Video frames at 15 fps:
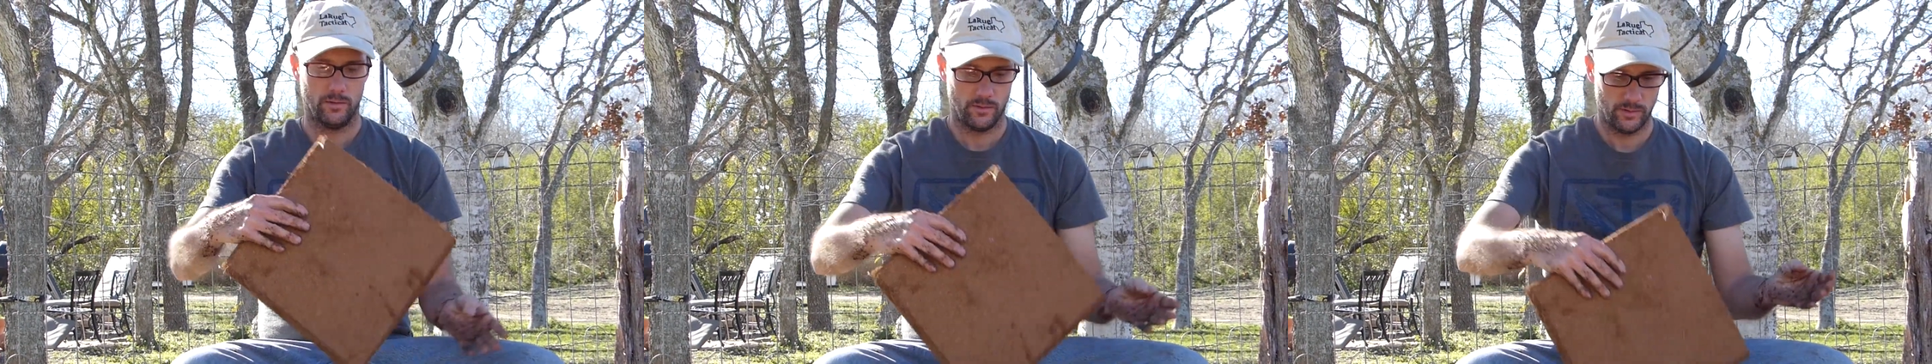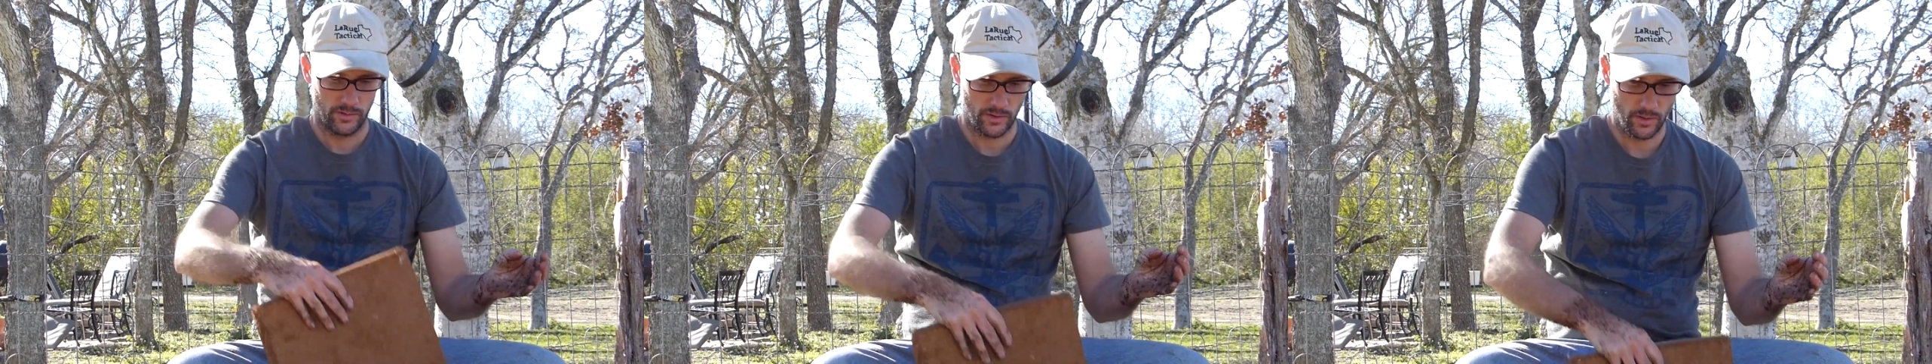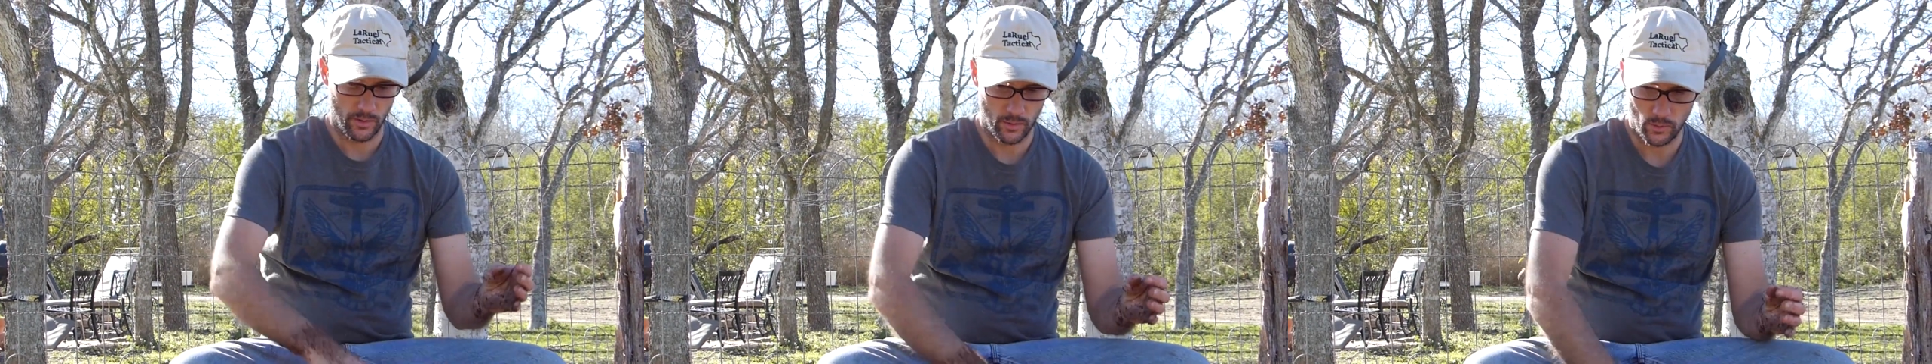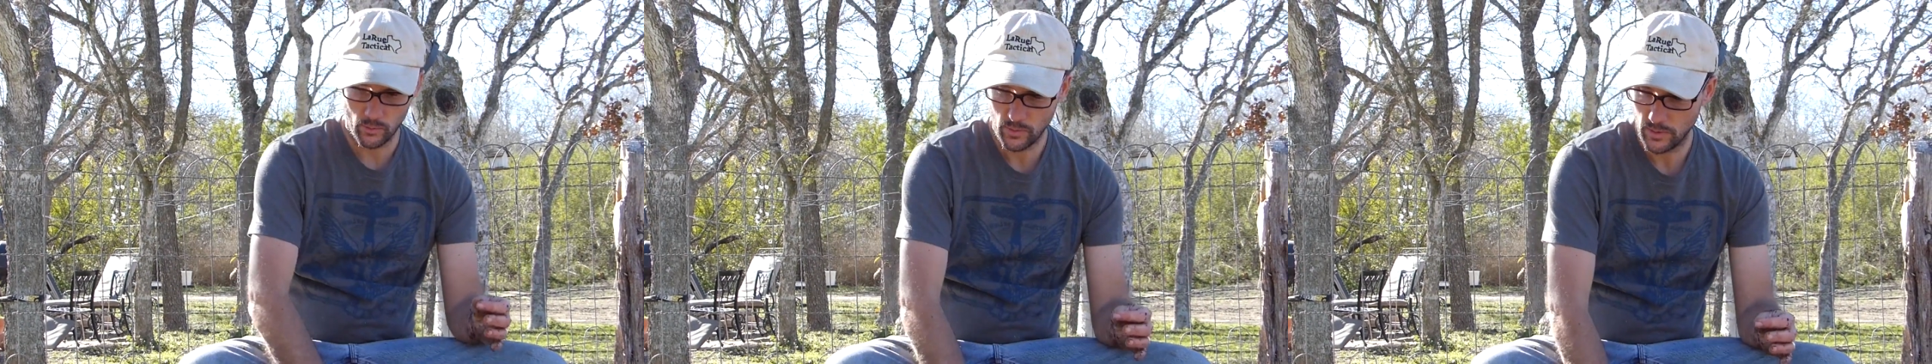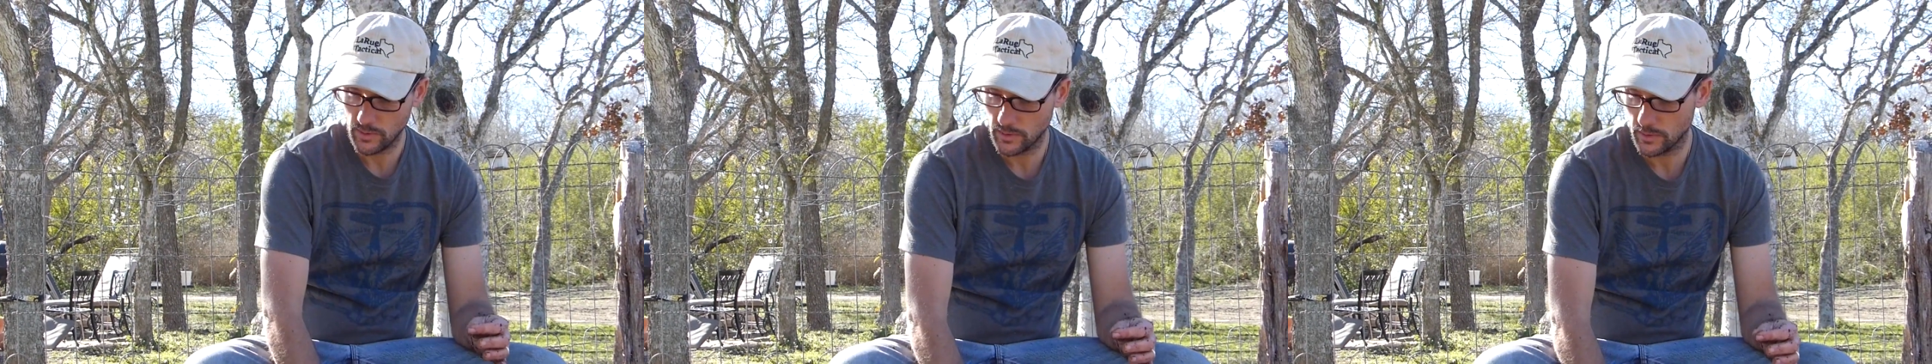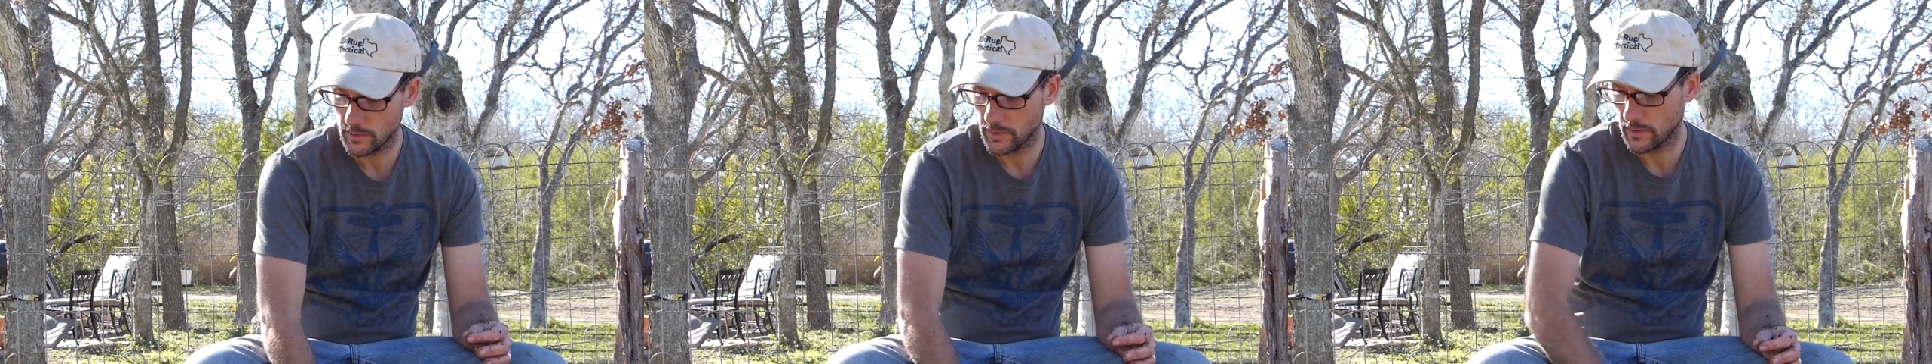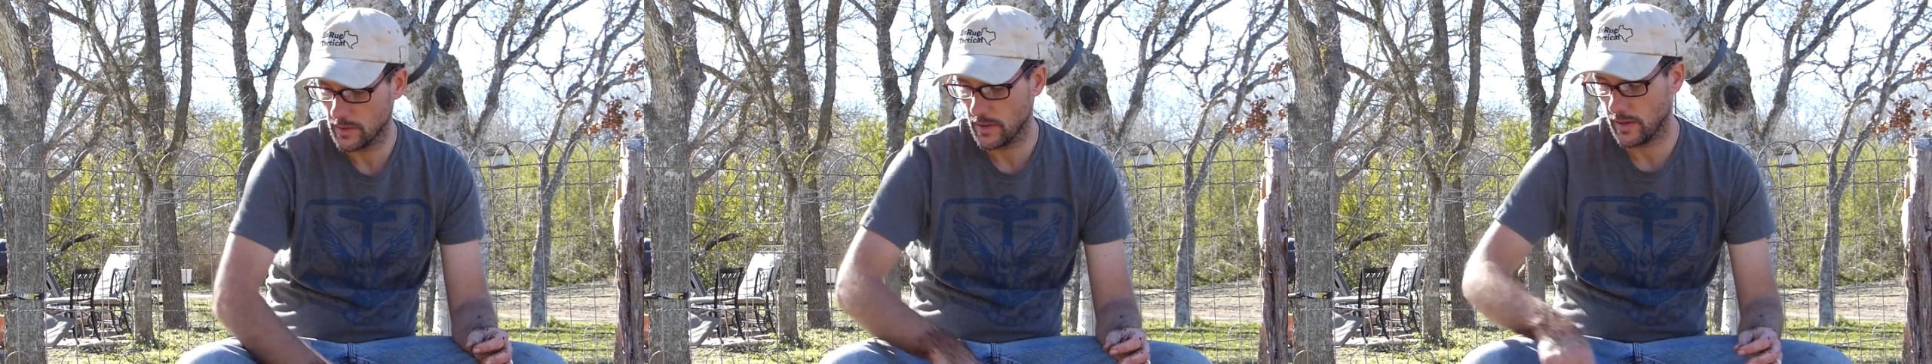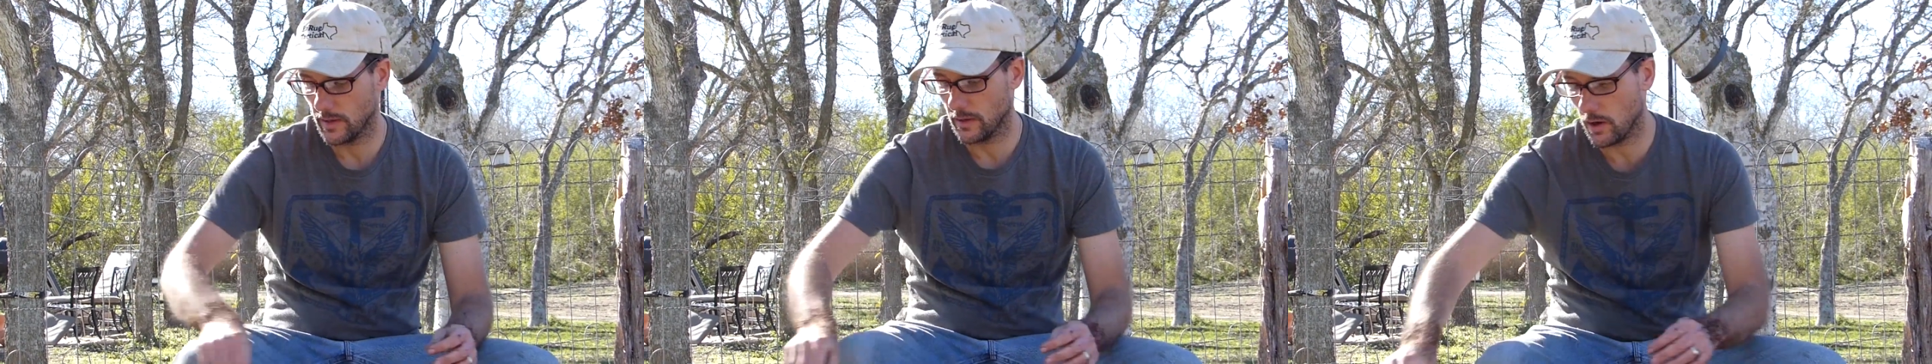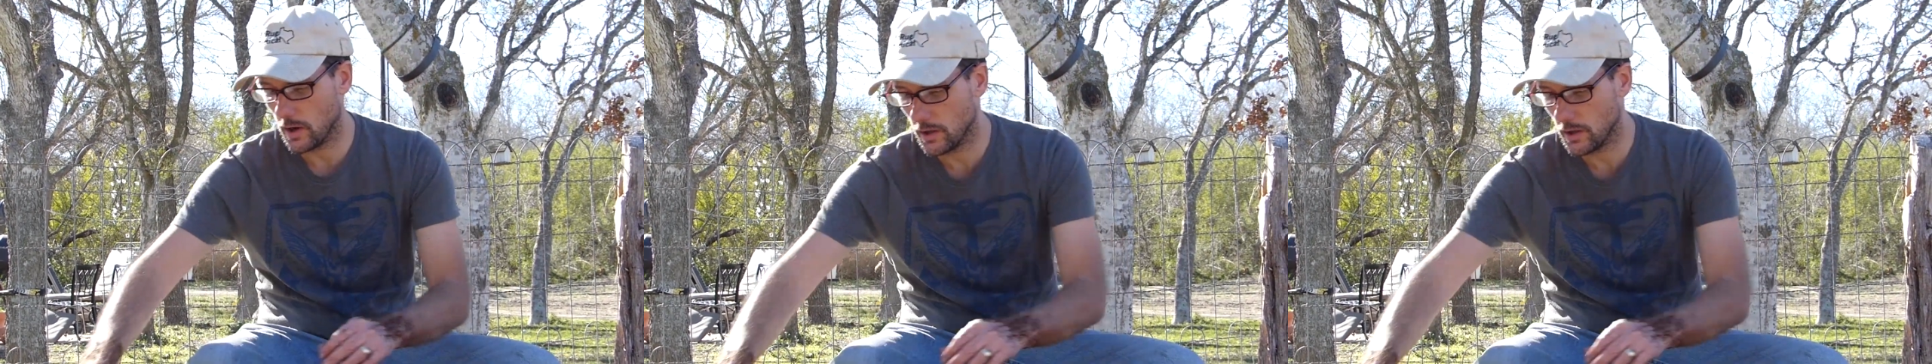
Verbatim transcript: So, and it